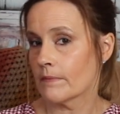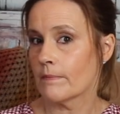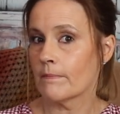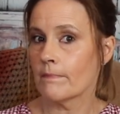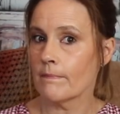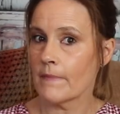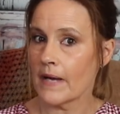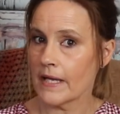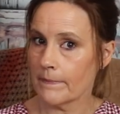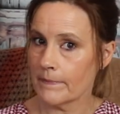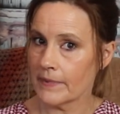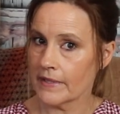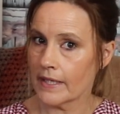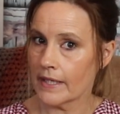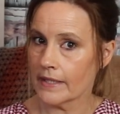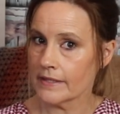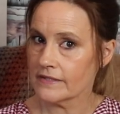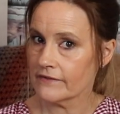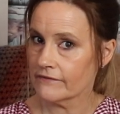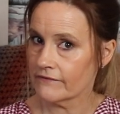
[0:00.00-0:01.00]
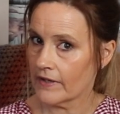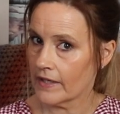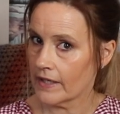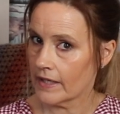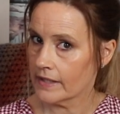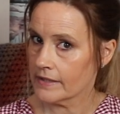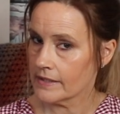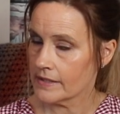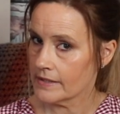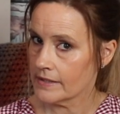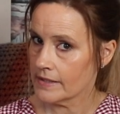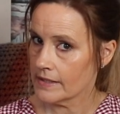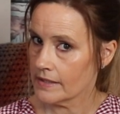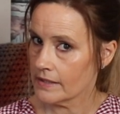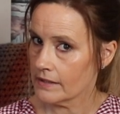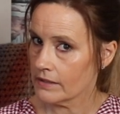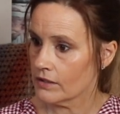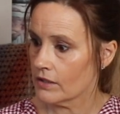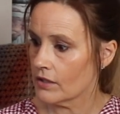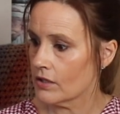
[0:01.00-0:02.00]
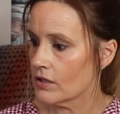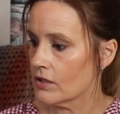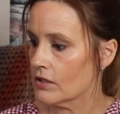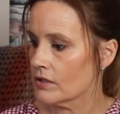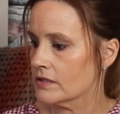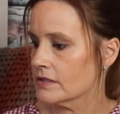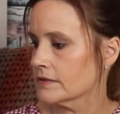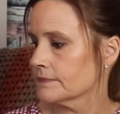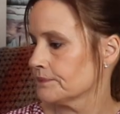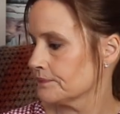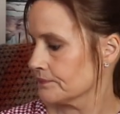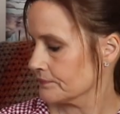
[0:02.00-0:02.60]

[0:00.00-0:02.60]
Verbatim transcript: might be nice, fine needle cord.